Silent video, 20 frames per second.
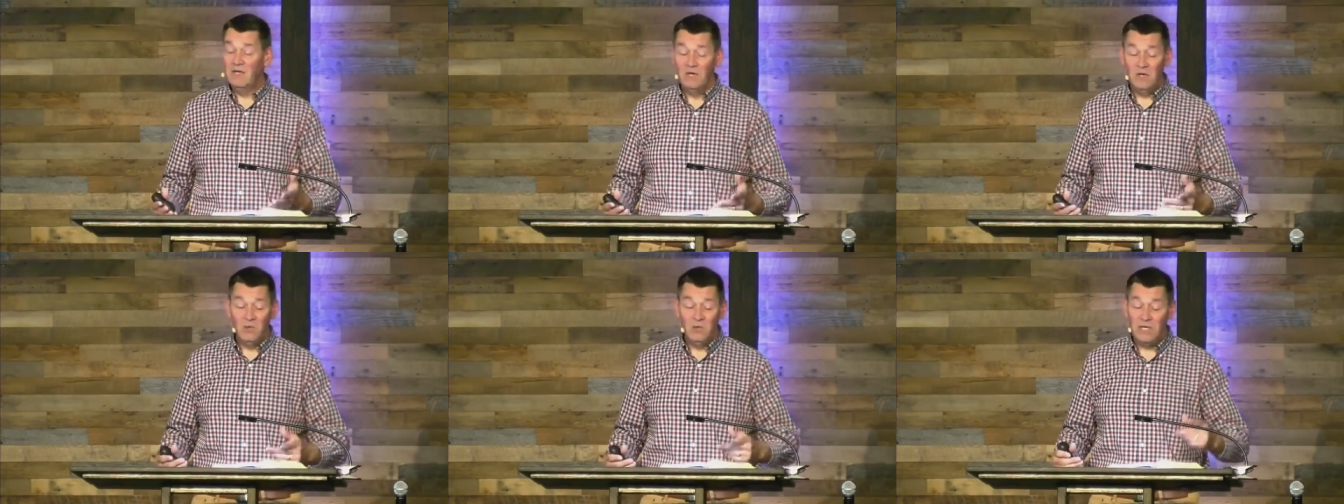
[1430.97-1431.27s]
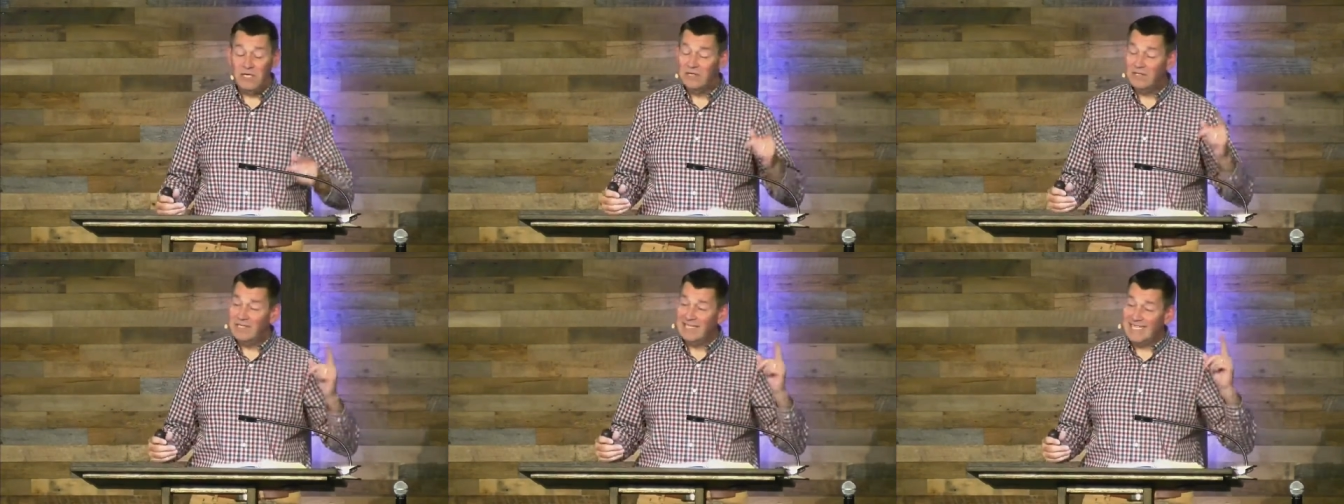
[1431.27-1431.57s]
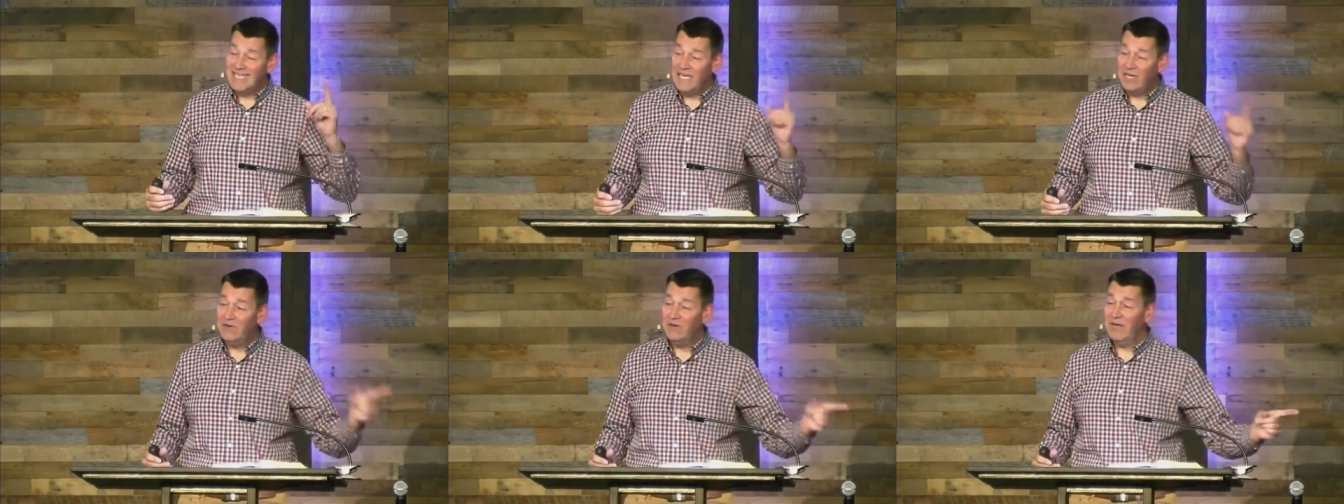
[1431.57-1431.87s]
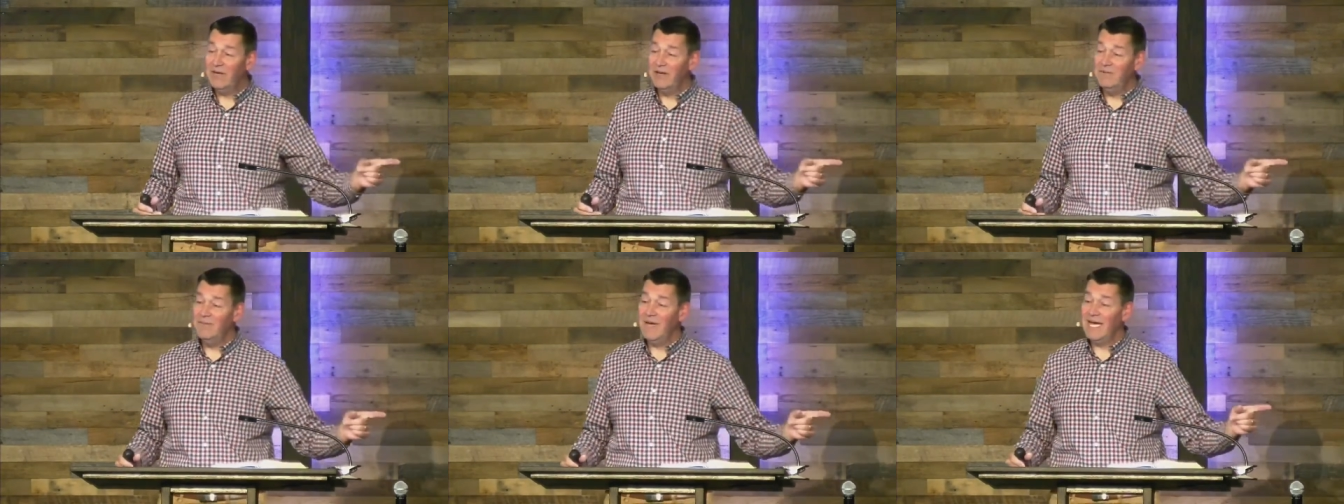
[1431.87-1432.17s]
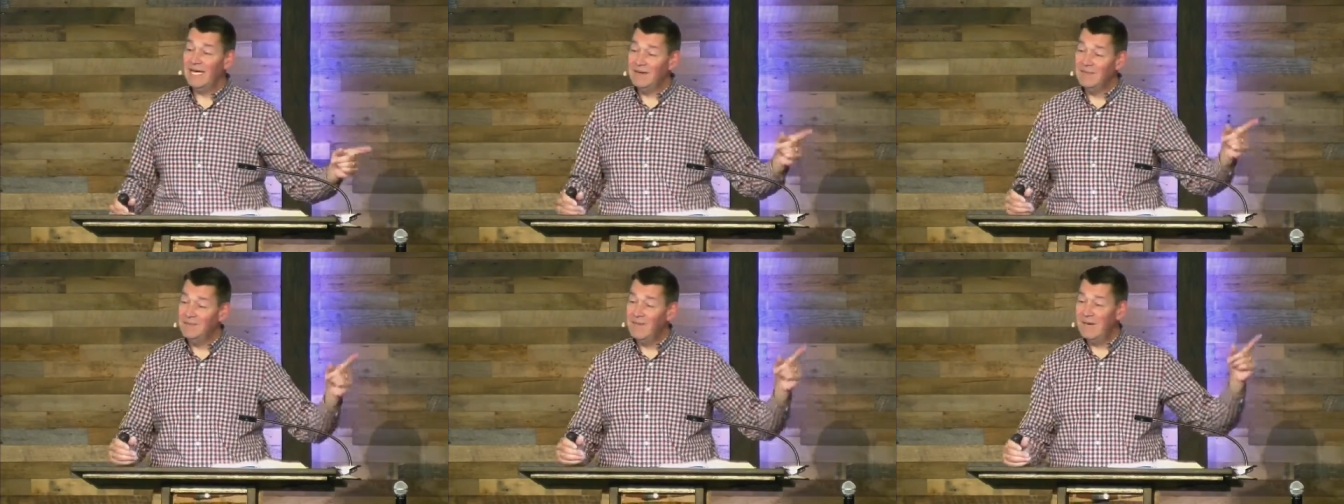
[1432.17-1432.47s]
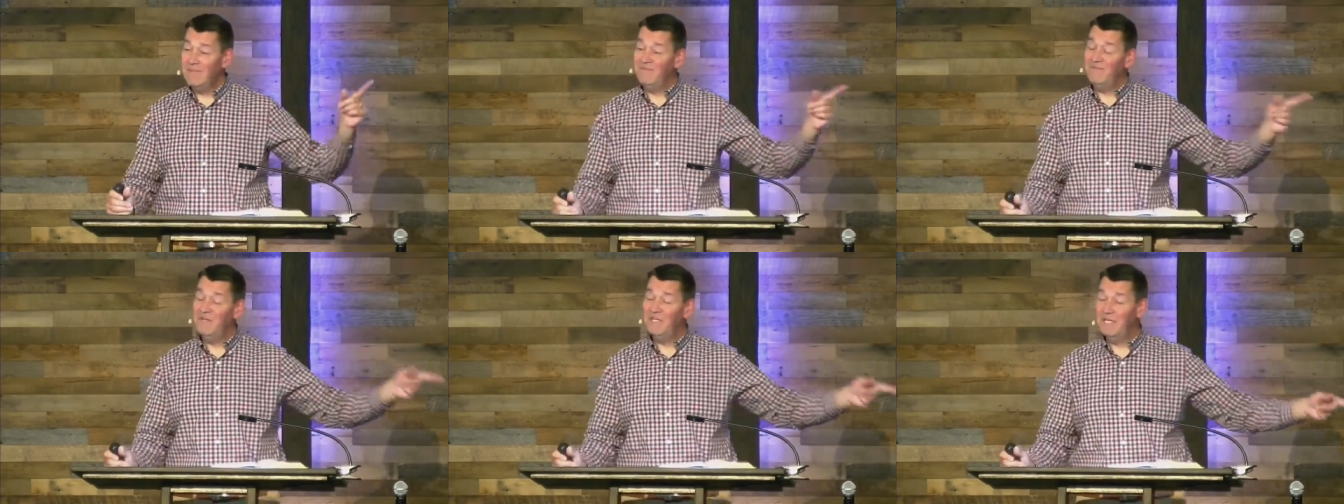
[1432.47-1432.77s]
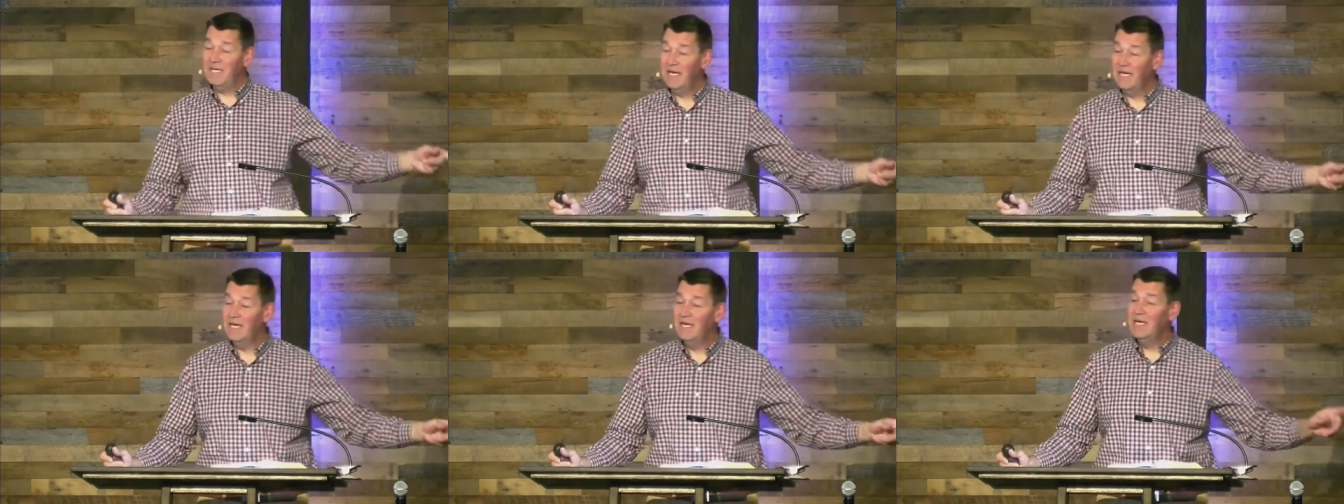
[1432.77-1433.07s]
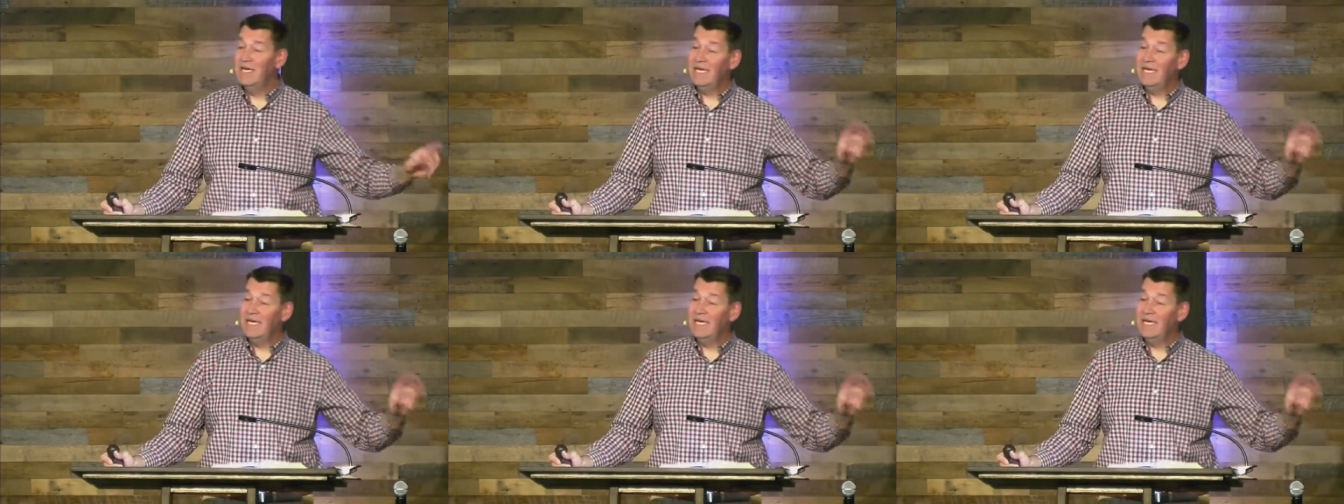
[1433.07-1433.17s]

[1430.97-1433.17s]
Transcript: We couldn't count on him back in Pamphylia.